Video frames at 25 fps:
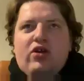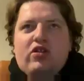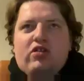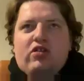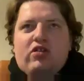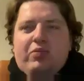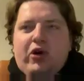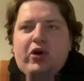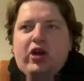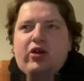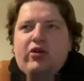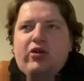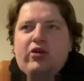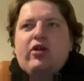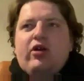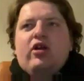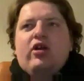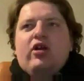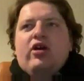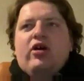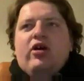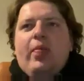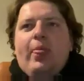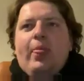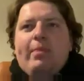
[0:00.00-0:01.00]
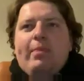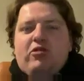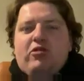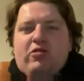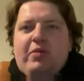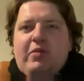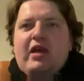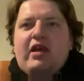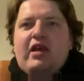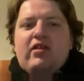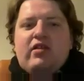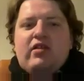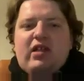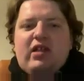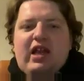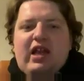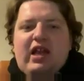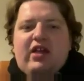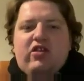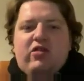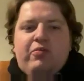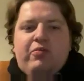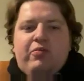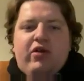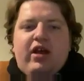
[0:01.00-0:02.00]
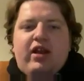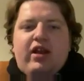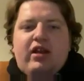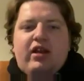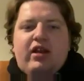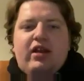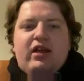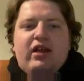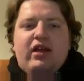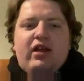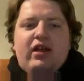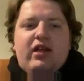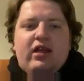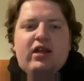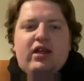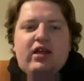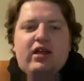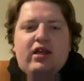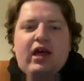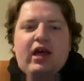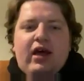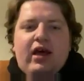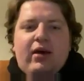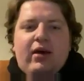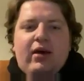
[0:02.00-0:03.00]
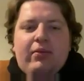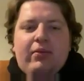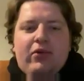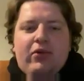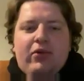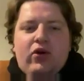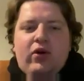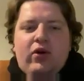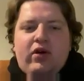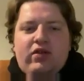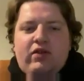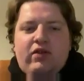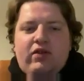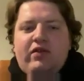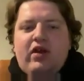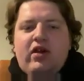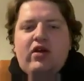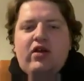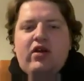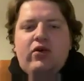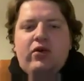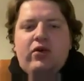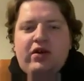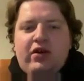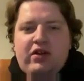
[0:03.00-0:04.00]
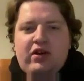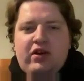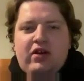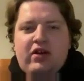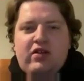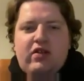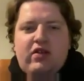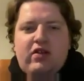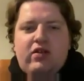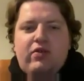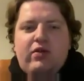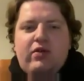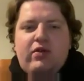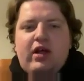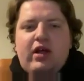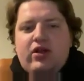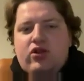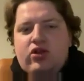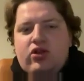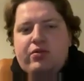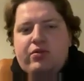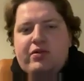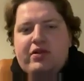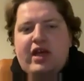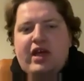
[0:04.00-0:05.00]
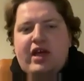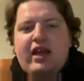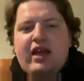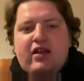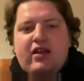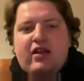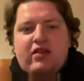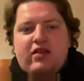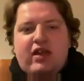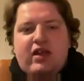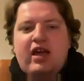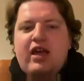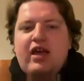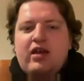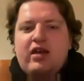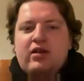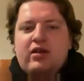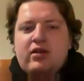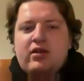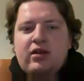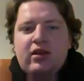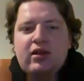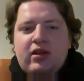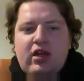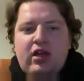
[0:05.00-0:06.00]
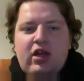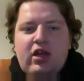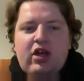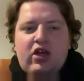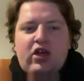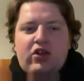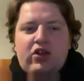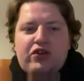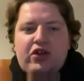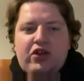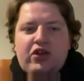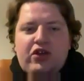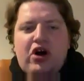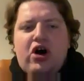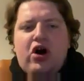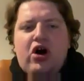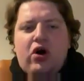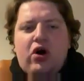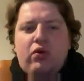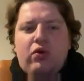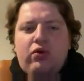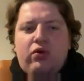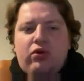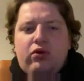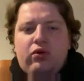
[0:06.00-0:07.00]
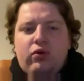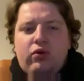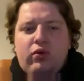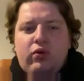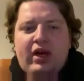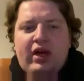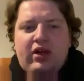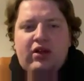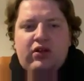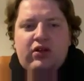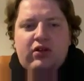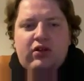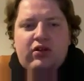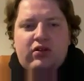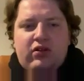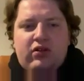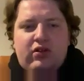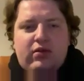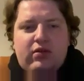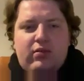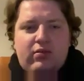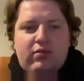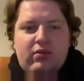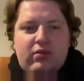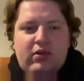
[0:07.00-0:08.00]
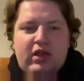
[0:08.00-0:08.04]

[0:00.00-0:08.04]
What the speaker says: spoiler alert, speaking to Lance Bradley, who has an existing relationship with Alex King, the whole Wales